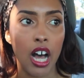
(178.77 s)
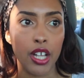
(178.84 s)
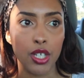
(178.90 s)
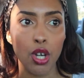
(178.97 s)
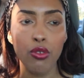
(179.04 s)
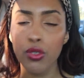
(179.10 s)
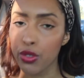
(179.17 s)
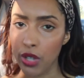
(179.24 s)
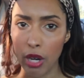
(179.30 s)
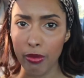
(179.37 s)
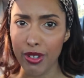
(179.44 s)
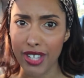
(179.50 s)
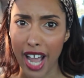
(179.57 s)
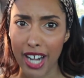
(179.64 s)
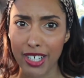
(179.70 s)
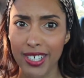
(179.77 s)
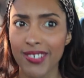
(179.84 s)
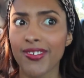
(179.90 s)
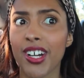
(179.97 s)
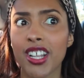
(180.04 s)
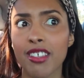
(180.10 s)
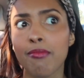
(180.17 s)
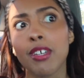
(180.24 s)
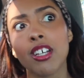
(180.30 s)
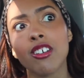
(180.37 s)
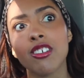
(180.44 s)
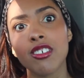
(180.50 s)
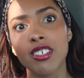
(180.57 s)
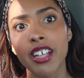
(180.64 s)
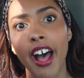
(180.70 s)
Tofu scramble is actually one of the
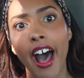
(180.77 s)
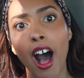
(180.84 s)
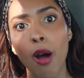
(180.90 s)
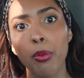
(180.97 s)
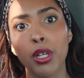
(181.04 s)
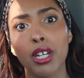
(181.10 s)
meals that helped